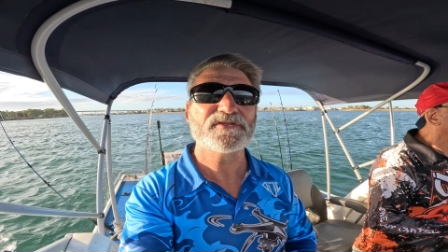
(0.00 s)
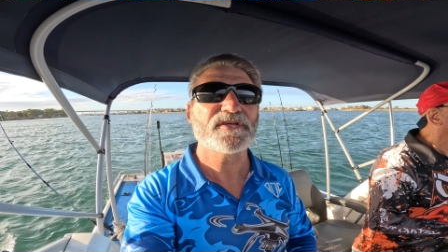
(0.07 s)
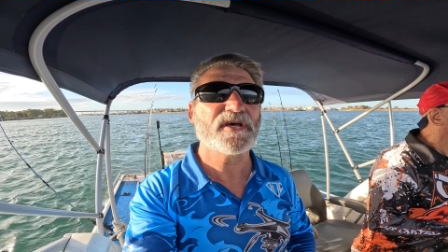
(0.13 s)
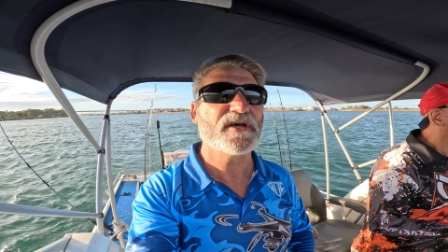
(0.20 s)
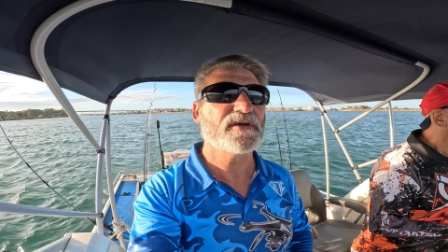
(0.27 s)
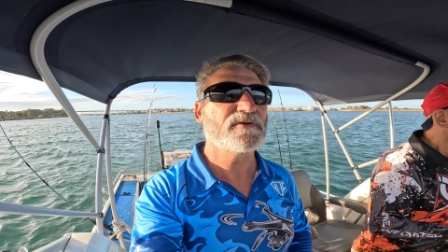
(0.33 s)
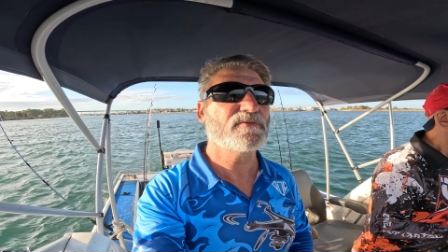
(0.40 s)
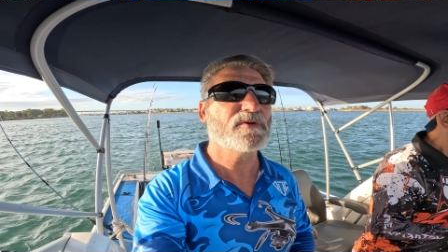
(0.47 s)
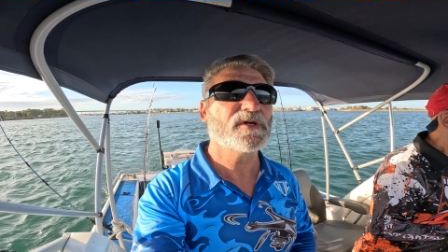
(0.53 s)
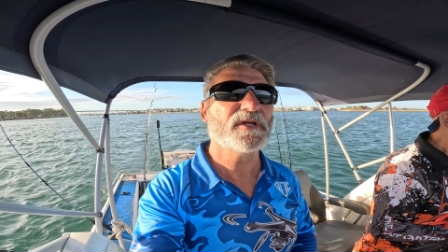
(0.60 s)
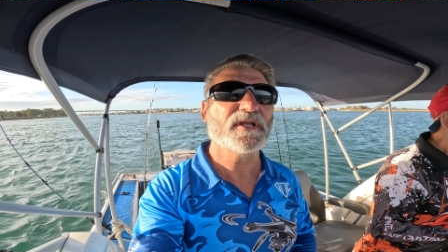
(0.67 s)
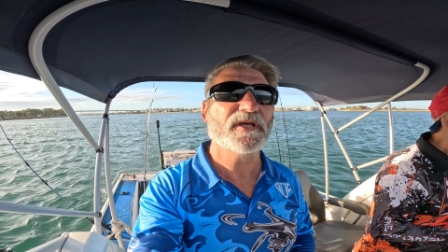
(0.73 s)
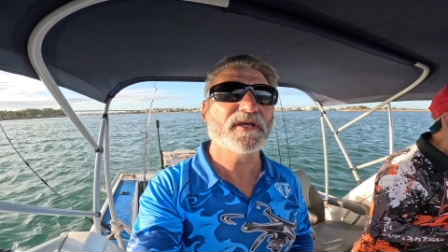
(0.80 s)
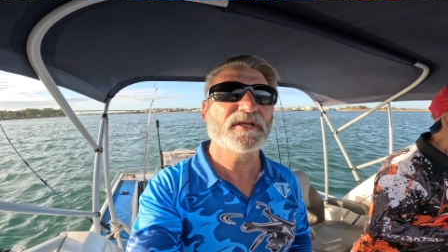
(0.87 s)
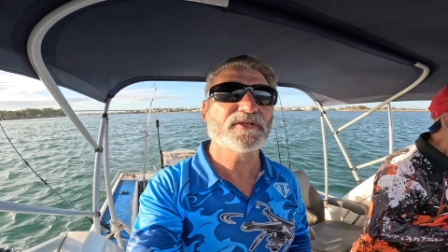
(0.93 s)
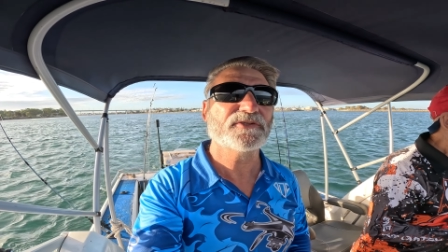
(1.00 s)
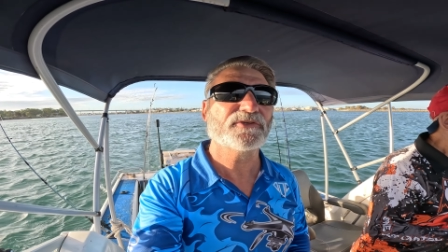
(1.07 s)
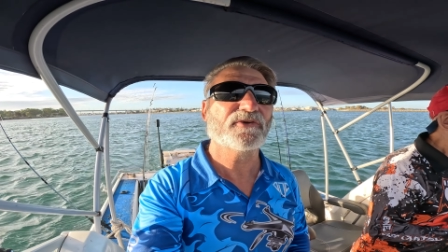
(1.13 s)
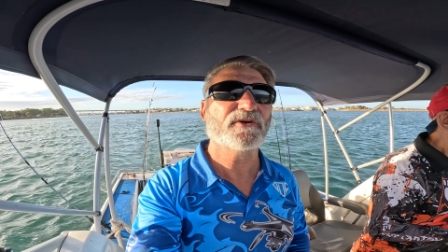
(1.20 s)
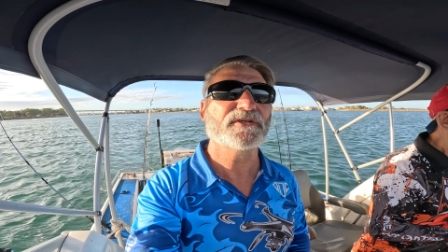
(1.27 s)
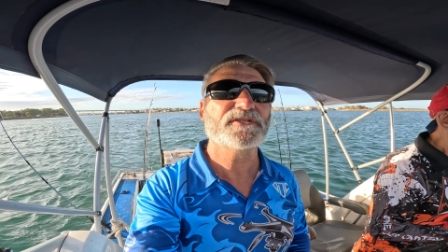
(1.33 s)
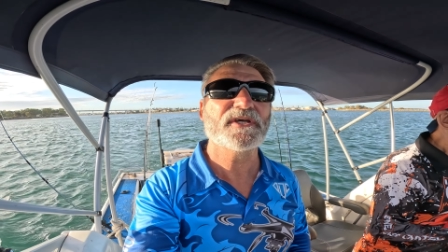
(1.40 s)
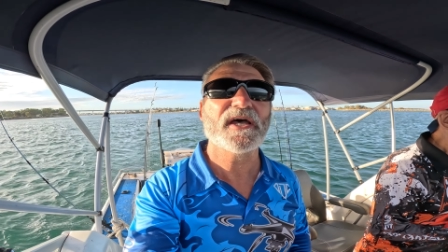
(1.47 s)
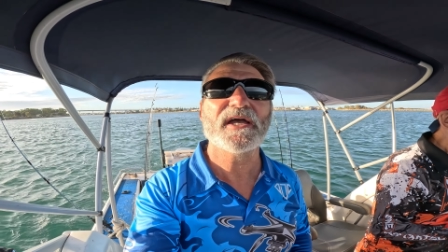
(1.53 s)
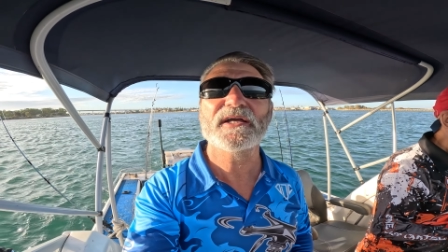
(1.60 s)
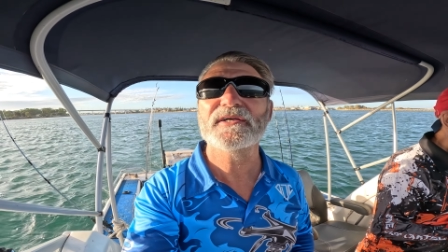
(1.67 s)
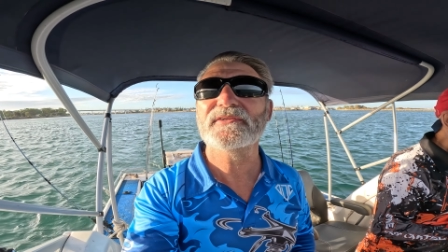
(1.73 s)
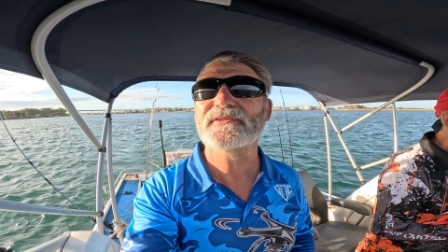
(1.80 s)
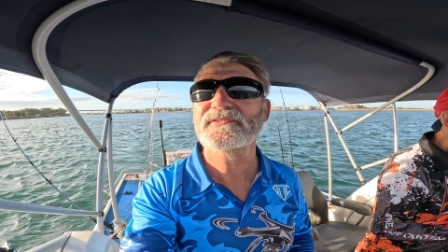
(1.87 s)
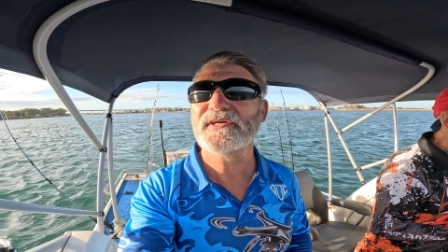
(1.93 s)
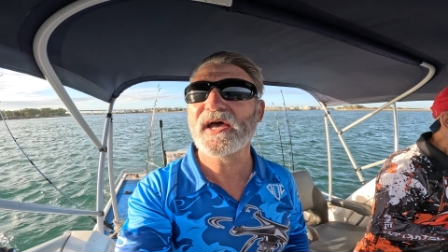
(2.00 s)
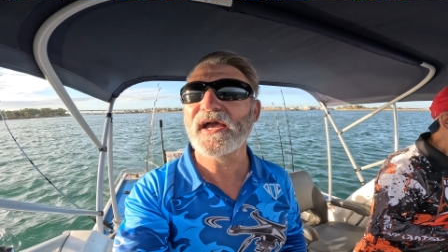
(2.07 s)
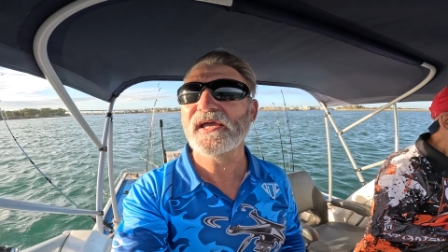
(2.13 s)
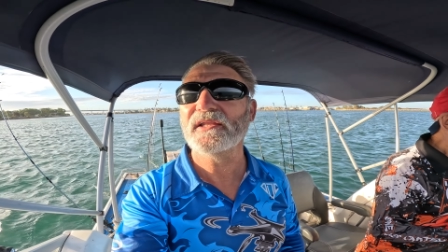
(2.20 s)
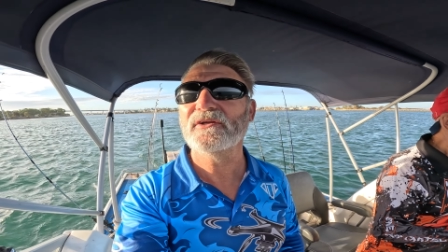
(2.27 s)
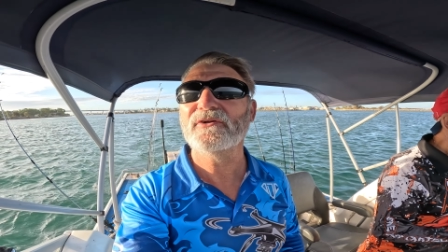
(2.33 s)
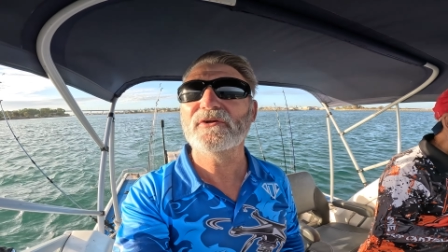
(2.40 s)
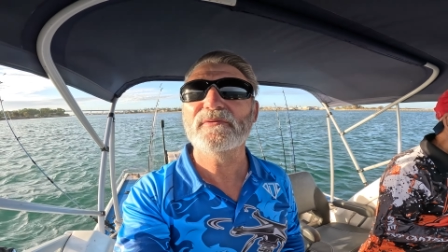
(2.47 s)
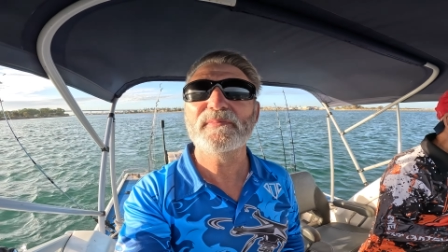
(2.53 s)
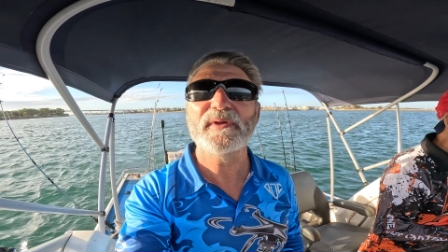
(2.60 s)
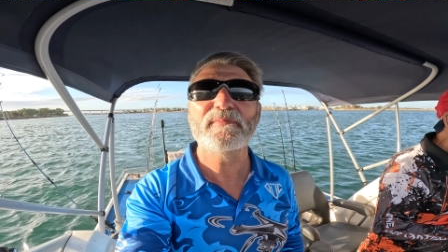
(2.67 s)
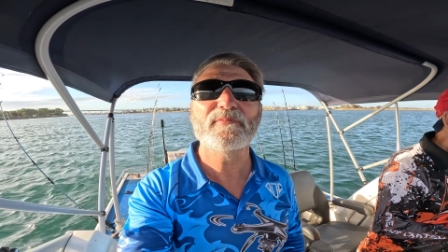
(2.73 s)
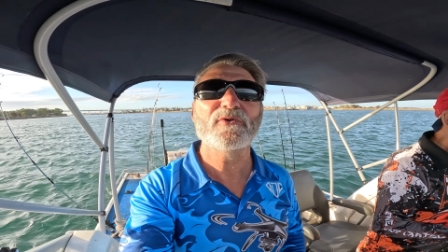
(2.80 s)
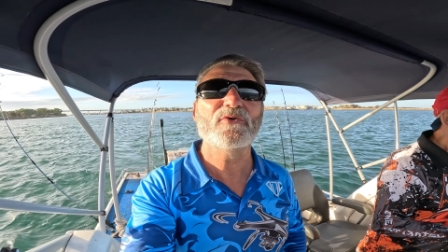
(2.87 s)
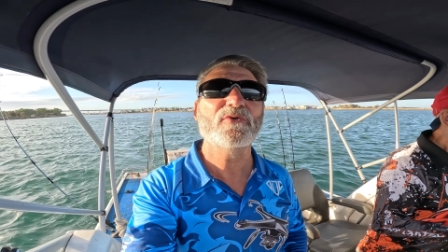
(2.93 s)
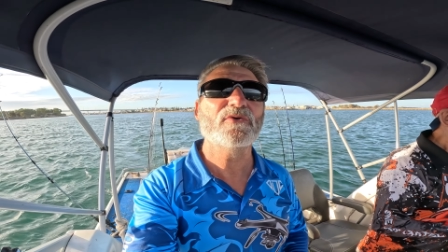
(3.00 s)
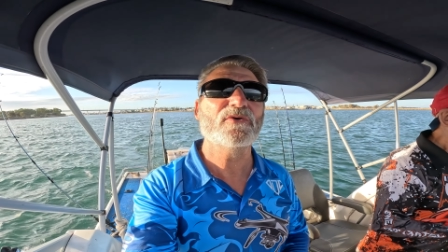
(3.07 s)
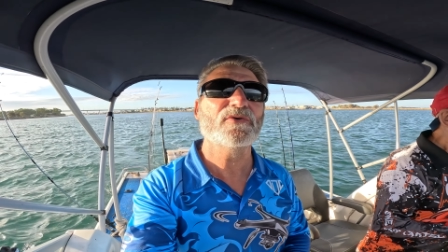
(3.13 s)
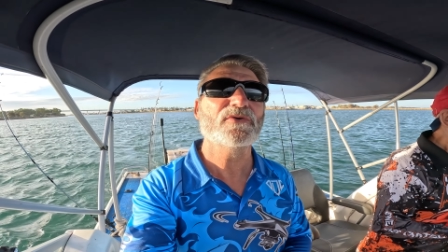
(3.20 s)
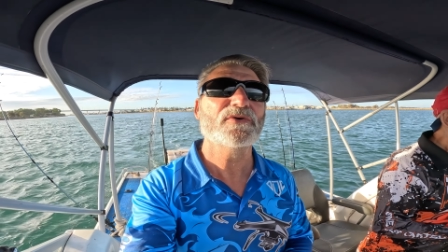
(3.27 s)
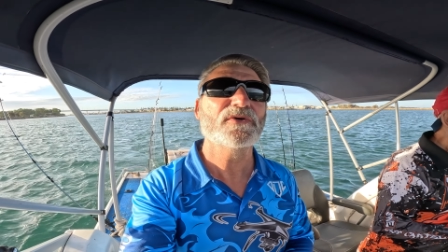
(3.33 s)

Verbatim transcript: so we're gonna try and target the tailor a bit more.